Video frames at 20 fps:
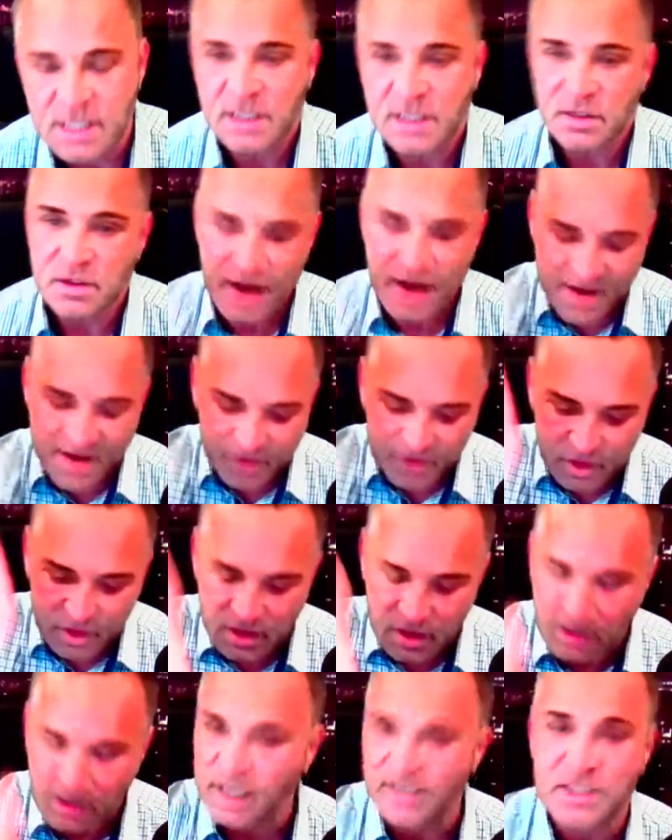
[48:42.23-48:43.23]
You have
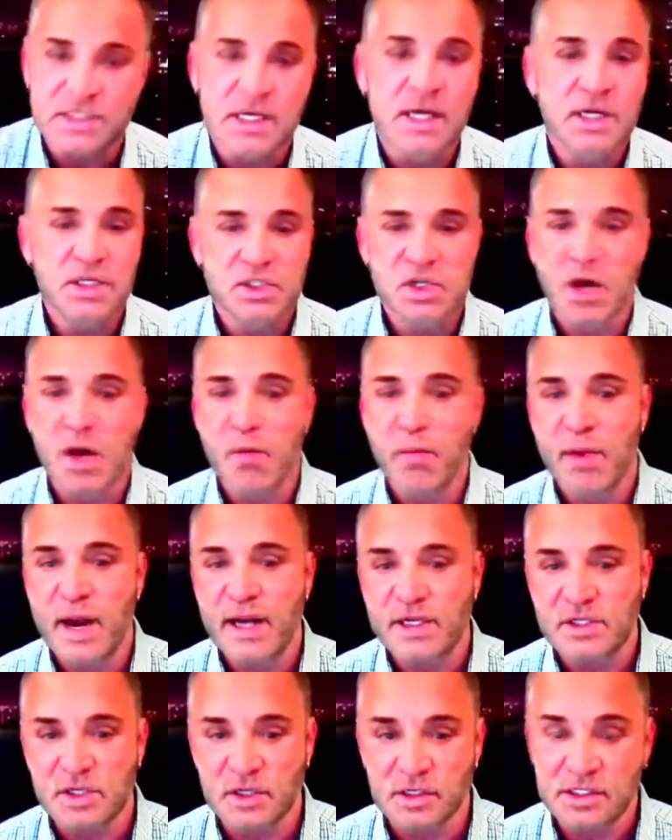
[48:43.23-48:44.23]
to, as John
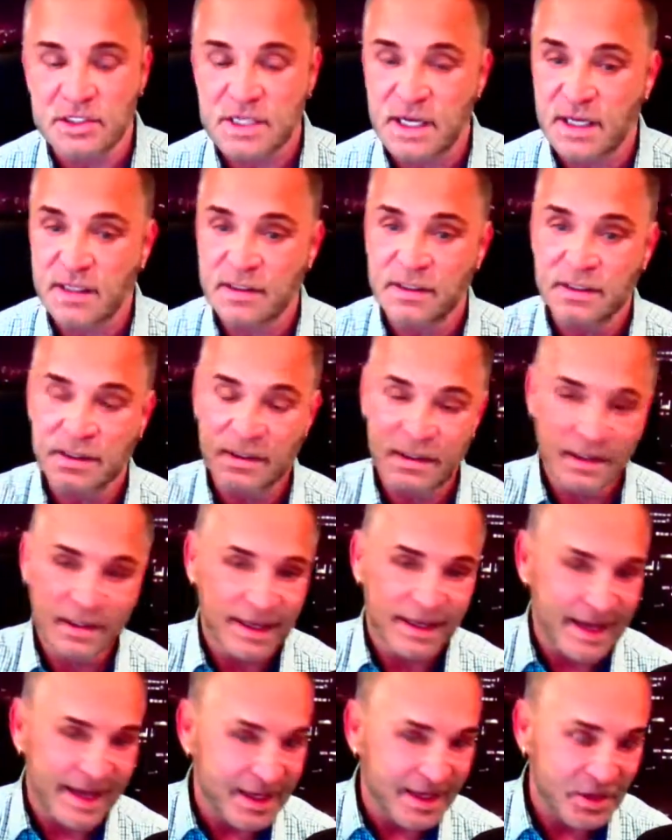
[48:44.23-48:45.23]
Bradshaw said,
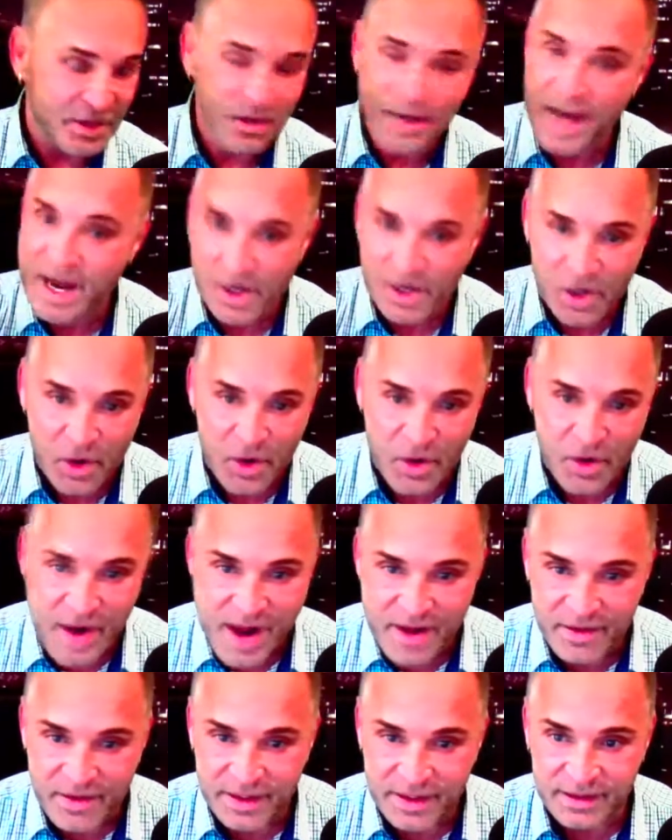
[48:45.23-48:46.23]
you can't go
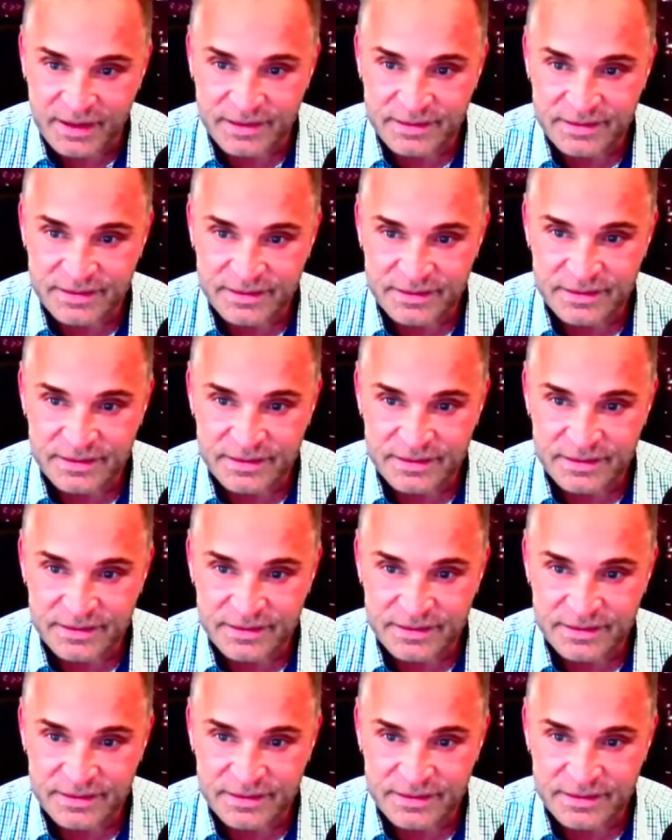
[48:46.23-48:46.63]
around it.